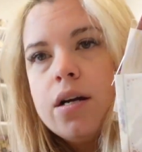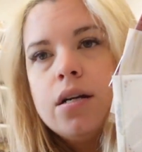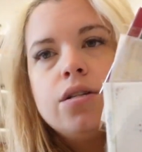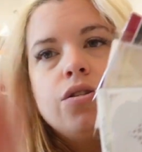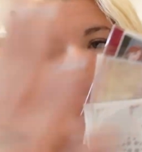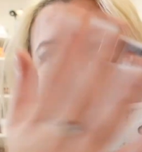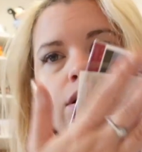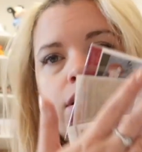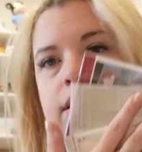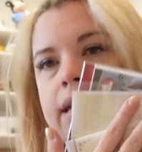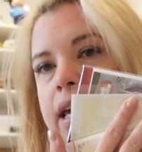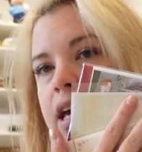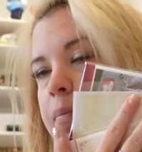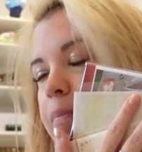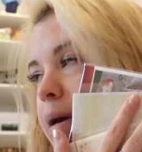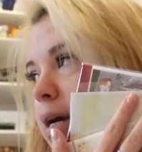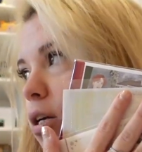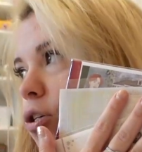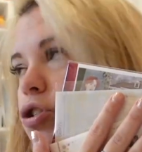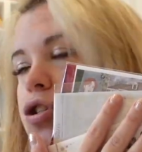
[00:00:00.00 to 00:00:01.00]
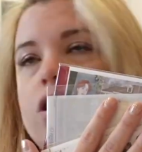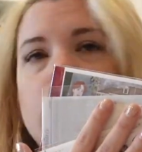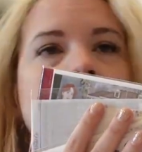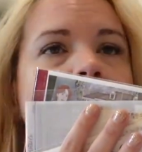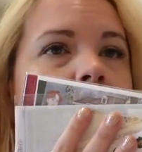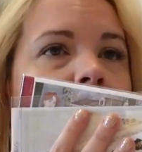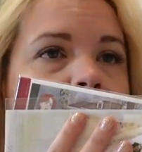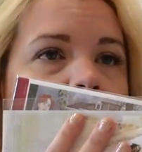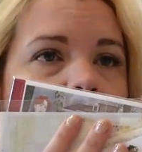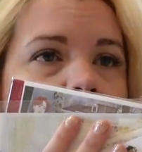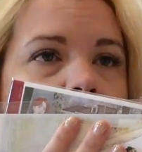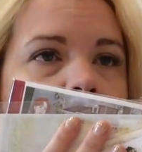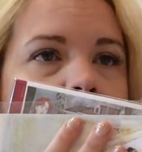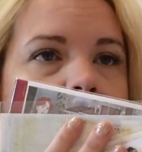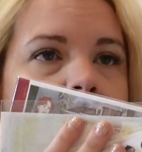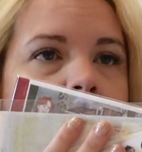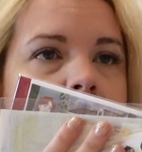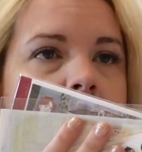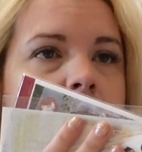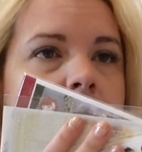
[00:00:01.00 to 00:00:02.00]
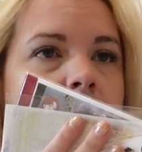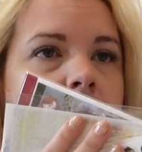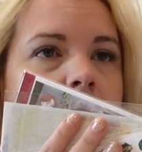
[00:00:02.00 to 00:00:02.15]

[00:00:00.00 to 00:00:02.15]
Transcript: is just take a picture of this.